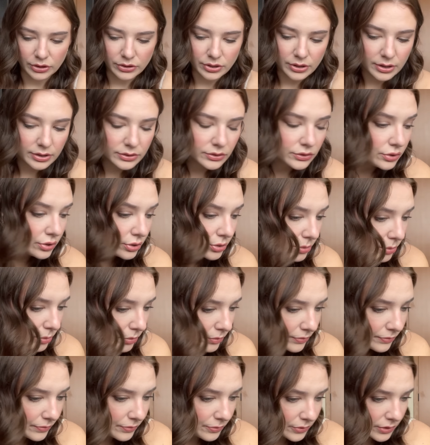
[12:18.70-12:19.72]
talk
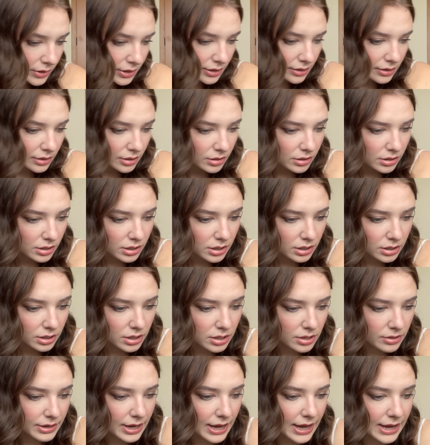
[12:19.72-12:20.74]
too freaking long.
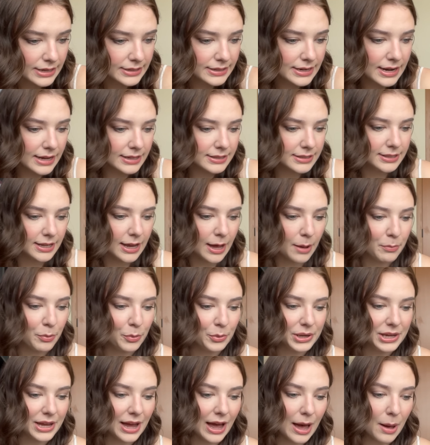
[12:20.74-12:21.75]
Okay, next up
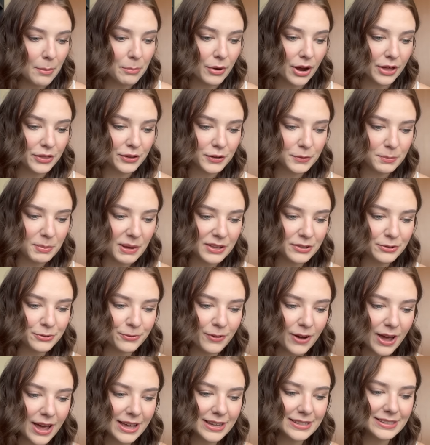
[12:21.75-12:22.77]
we got Brother's Best
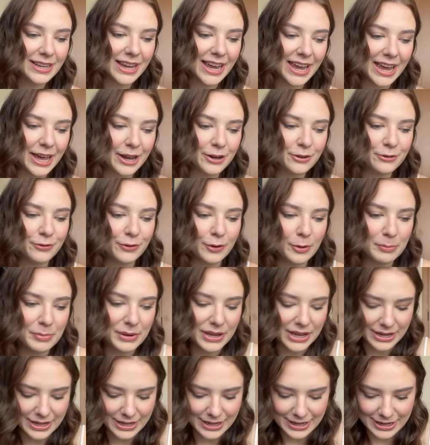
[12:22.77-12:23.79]
Friend and
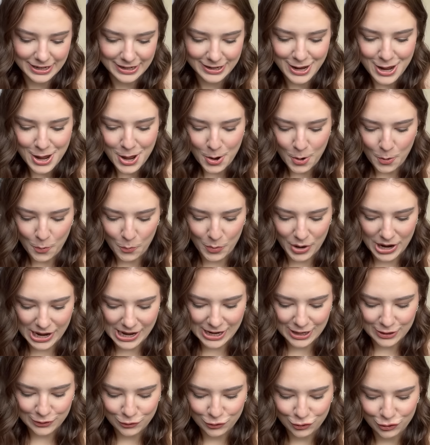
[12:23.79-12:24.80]
Forbidden,
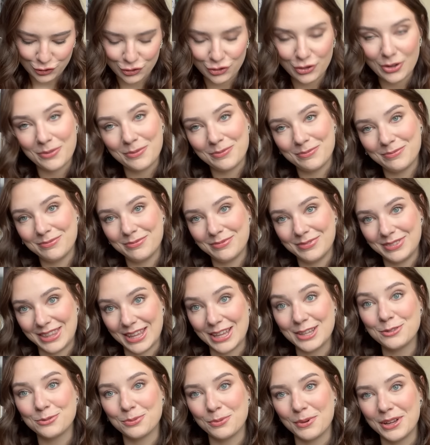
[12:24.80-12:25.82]
which
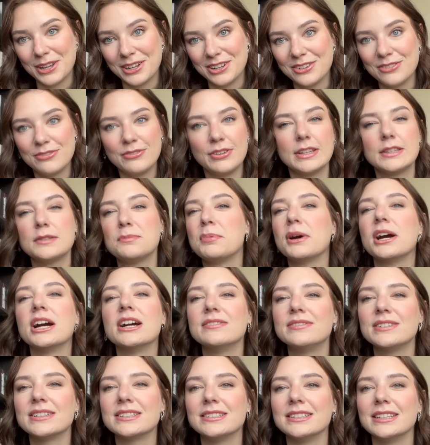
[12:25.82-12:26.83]
this one fits
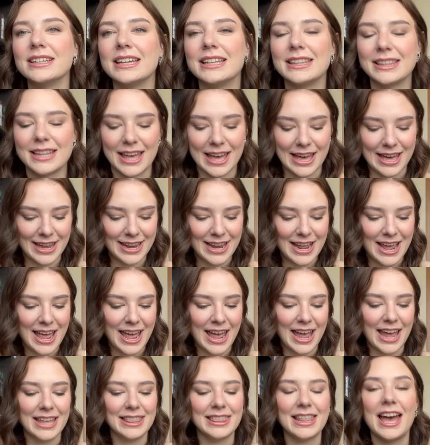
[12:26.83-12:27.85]
perfectly in that.
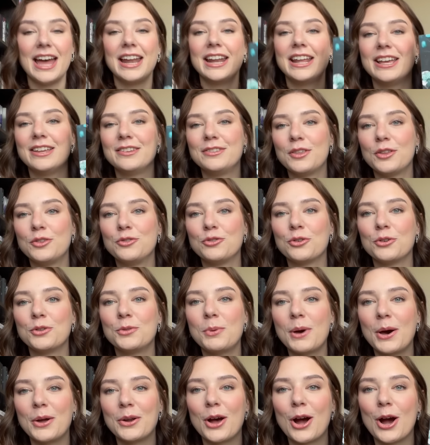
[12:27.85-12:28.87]
And that is The Truth
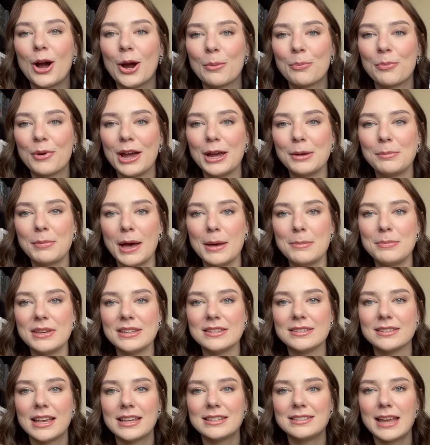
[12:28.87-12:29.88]
About Heartbreak by B.
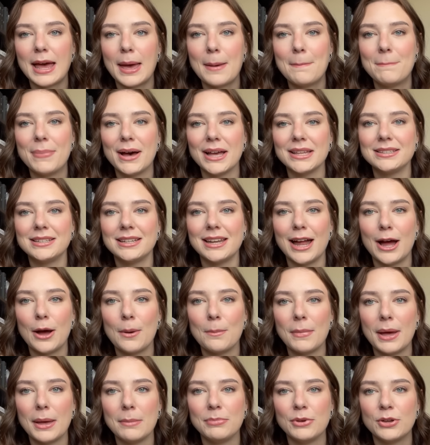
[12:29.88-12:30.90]
Celeste. I busted
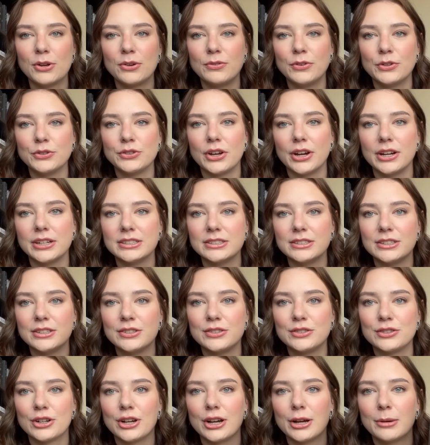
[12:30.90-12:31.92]
out my beautiful Dark and
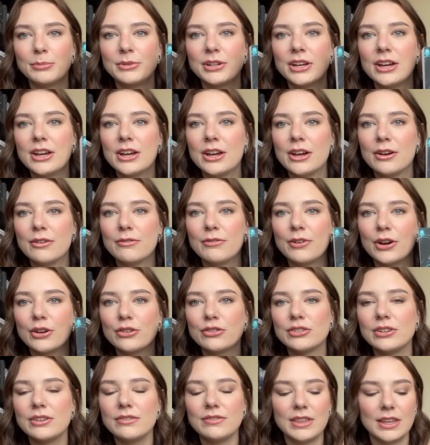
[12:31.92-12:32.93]
Disturbed
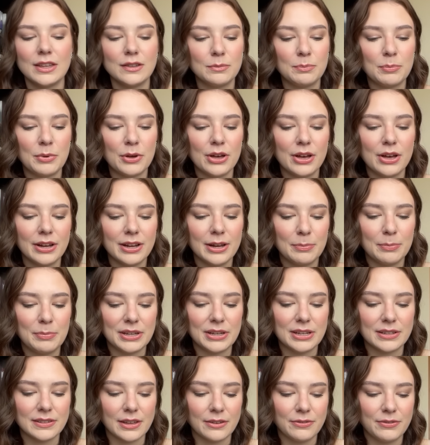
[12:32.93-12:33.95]
version of this book
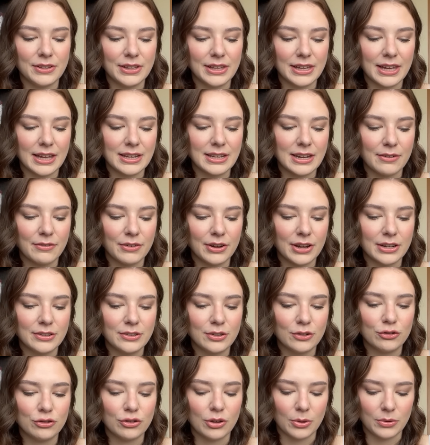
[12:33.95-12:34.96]
because I feel like I never get
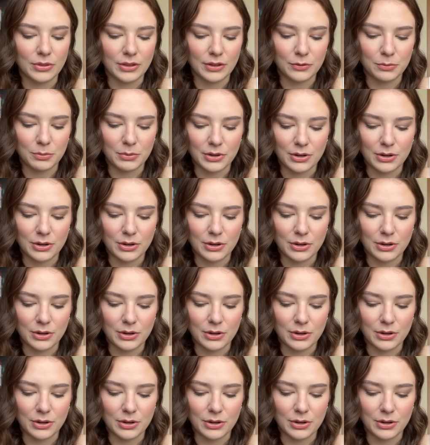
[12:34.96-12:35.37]
to show this one